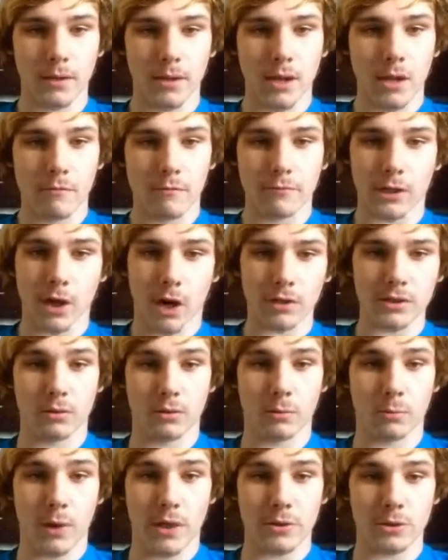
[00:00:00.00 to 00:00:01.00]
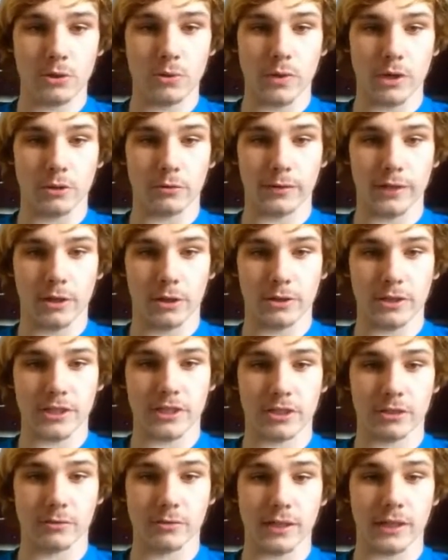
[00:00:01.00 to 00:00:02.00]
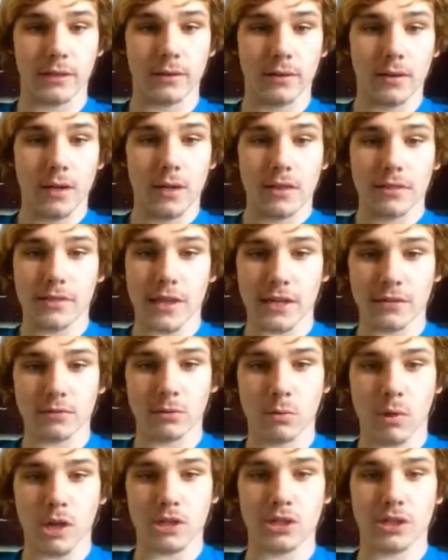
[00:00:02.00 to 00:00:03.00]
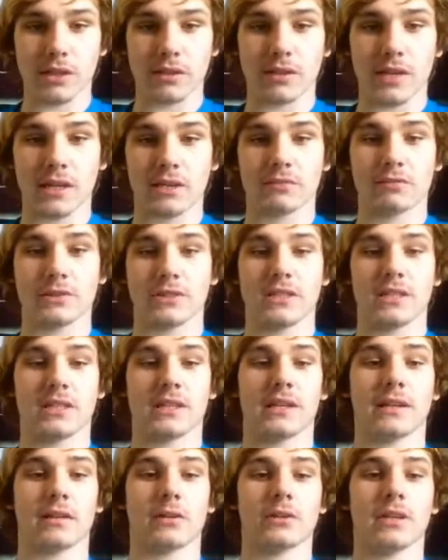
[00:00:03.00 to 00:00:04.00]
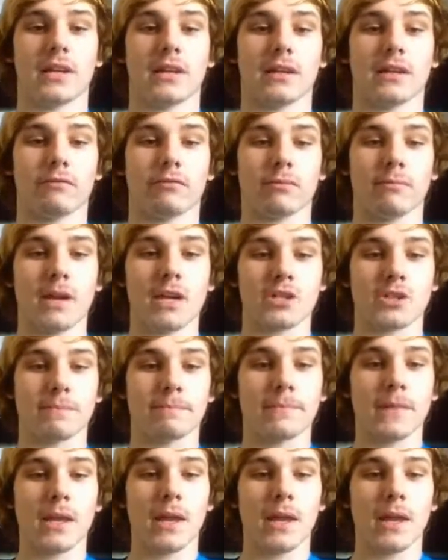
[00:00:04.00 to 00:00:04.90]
Regardless of whether you agree or disagree, thanks for watching and thanks for seeking entertaining information.